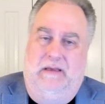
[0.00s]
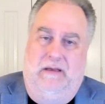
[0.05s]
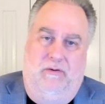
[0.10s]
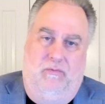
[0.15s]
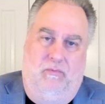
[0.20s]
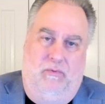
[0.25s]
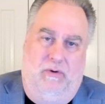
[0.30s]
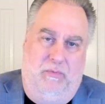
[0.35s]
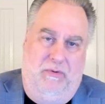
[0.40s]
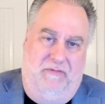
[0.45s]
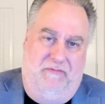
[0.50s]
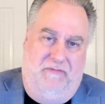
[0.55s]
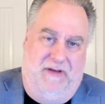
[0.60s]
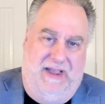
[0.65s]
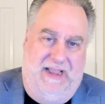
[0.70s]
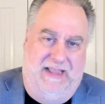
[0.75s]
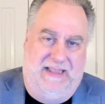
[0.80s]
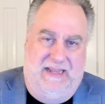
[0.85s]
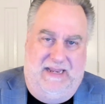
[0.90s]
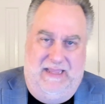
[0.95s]
What we
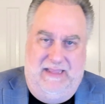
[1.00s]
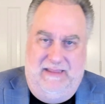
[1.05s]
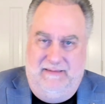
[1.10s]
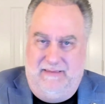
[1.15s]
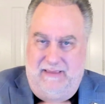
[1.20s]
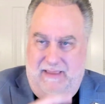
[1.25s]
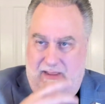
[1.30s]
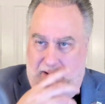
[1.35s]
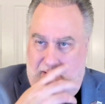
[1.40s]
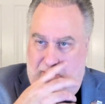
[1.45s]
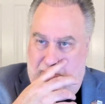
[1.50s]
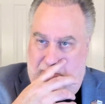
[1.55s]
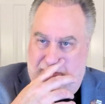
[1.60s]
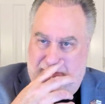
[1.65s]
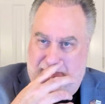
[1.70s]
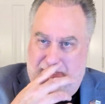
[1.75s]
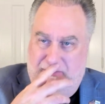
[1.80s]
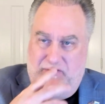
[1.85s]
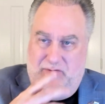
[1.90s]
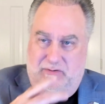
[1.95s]
find at Intel and with
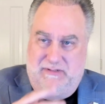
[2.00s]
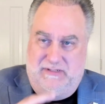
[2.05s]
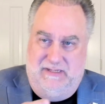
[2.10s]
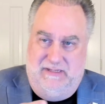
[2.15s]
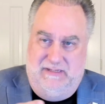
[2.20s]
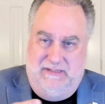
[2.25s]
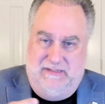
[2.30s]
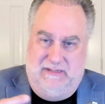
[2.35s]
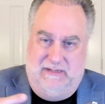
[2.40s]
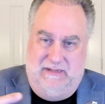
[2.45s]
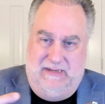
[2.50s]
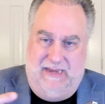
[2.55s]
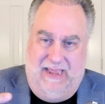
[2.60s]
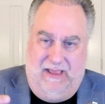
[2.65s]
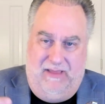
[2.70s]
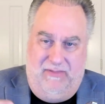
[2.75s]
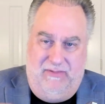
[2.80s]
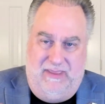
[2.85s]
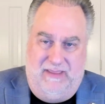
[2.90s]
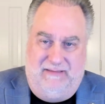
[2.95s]
others is
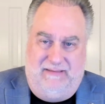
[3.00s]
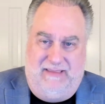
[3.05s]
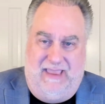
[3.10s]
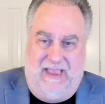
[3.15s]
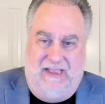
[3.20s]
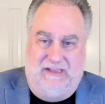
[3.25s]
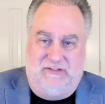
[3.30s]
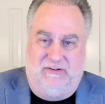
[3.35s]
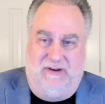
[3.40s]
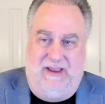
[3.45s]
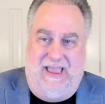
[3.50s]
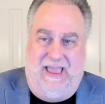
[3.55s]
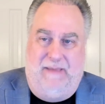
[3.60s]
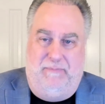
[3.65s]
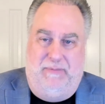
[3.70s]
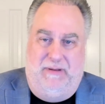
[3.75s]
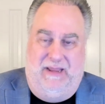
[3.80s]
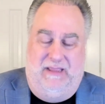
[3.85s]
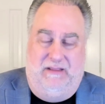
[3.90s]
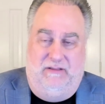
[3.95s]
now the attacks are
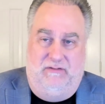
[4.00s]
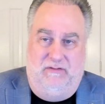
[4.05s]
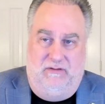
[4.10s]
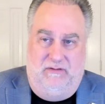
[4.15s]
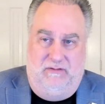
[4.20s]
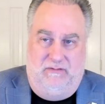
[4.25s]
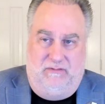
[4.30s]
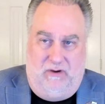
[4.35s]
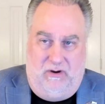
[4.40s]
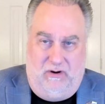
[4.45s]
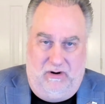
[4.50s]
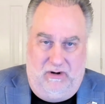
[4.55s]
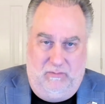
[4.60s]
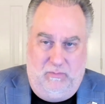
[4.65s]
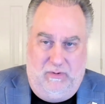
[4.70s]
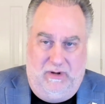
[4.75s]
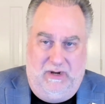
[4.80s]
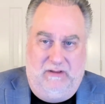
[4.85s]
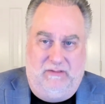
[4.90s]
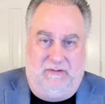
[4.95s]
happening to
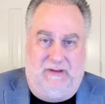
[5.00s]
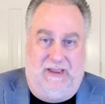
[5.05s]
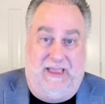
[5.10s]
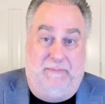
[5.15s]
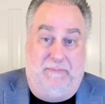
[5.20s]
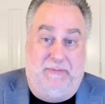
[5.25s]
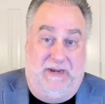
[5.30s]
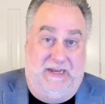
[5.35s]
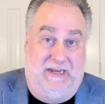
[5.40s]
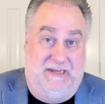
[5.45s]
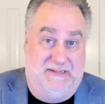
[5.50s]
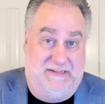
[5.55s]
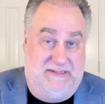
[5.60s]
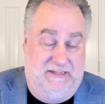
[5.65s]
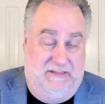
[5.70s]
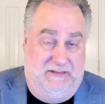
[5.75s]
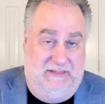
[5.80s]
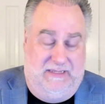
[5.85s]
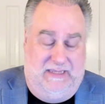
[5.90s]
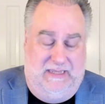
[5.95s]
hardware, they're happening to
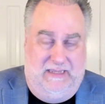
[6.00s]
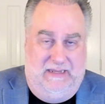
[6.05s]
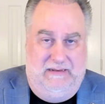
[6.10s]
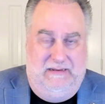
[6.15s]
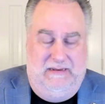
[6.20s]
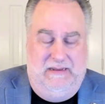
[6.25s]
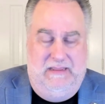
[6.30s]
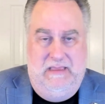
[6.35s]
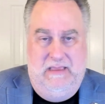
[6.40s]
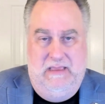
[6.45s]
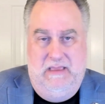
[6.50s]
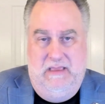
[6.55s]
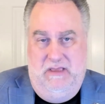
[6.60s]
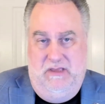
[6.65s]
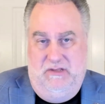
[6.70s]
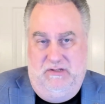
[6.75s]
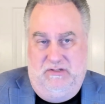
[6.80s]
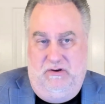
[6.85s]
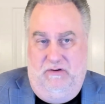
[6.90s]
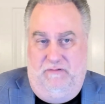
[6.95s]
silicon.
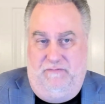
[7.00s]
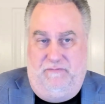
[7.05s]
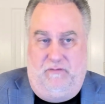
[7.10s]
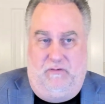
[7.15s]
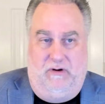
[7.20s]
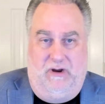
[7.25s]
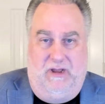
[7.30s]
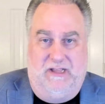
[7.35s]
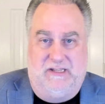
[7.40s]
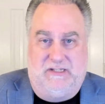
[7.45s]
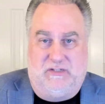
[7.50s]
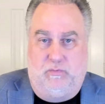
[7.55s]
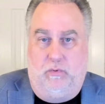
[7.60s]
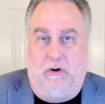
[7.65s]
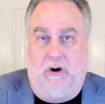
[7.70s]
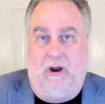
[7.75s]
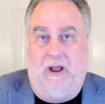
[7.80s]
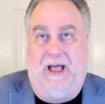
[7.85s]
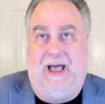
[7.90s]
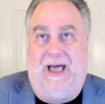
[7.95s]
So for us,
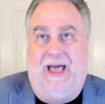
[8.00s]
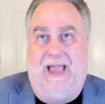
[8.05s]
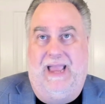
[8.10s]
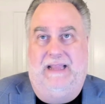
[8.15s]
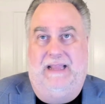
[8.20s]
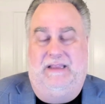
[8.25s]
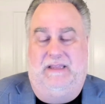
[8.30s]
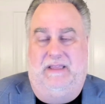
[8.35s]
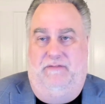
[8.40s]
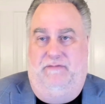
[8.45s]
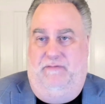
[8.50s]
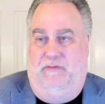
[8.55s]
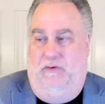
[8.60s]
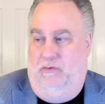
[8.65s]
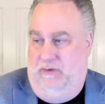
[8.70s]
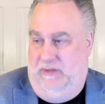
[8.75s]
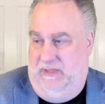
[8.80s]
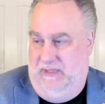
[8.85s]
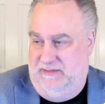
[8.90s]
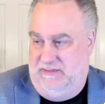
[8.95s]
we're highly
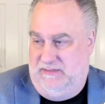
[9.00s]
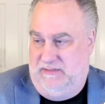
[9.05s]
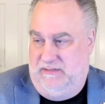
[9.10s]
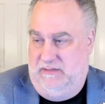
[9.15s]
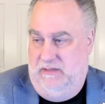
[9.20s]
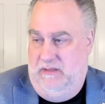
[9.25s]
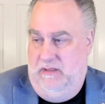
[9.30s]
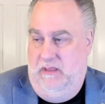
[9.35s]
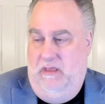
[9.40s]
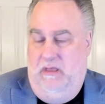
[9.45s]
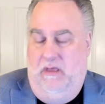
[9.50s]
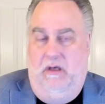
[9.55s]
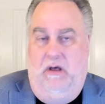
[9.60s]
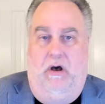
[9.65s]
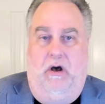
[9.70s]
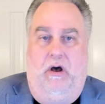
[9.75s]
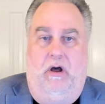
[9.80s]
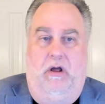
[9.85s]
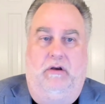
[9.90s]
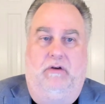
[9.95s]
focused
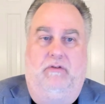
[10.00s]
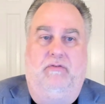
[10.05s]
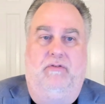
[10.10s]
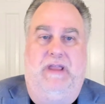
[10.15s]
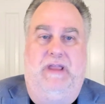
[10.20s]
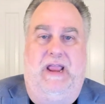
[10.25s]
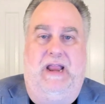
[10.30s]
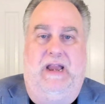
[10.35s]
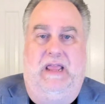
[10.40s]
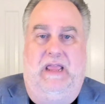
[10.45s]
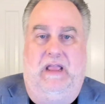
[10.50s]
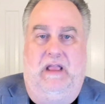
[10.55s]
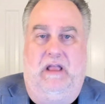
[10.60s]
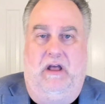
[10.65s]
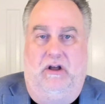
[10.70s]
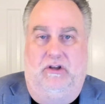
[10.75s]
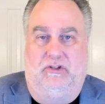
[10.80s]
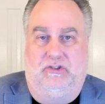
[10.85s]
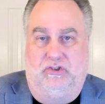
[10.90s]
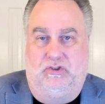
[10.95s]
on creating
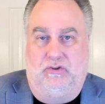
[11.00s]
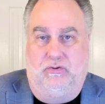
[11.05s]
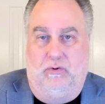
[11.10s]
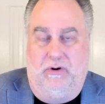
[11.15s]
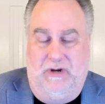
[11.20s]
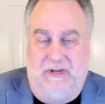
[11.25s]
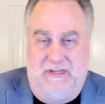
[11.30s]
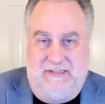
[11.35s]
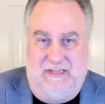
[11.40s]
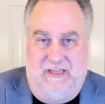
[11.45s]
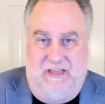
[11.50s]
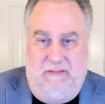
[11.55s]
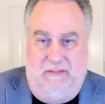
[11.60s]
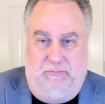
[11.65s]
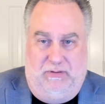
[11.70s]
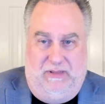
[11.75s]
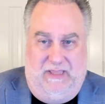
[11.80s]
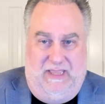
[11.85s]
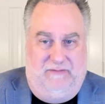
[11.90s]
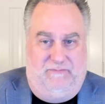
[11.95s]
assurance in the
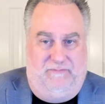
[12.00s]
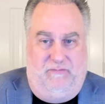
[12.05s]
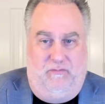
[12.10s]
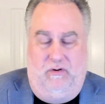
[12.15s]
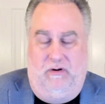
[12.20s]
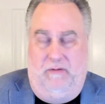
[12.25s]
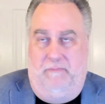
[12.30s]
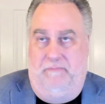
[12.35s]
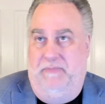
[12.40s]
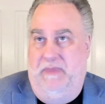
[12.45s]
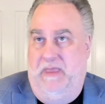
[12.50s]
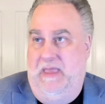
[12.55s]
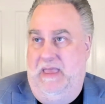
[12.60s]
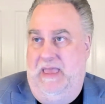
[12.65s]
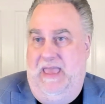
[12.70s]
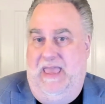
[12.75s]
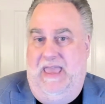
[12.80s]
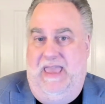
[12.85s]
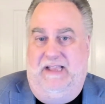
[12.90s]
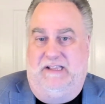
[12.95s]
platform,
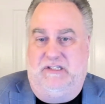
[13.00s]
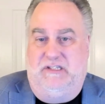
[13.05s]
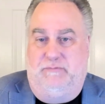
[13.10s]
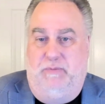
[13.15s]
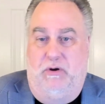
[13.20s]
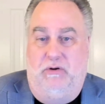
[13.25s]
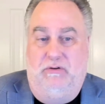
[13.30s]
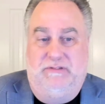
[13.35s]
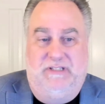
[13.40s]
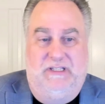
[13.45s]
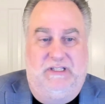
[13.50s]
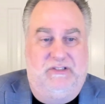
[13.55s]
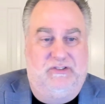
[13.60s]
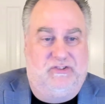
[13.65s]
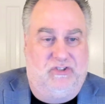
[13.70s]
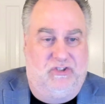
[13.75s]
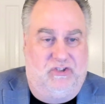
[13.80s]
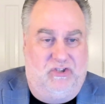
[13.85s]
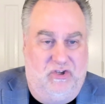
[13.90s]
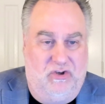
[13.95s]
exposing
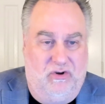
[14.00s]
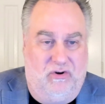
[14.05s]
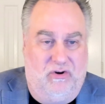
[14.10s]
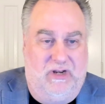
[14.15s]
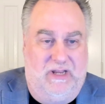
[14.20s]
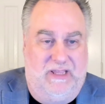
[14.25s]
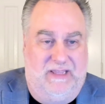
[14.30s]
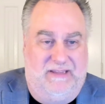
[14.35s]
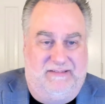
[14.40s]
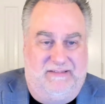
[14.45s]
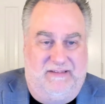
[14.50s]
security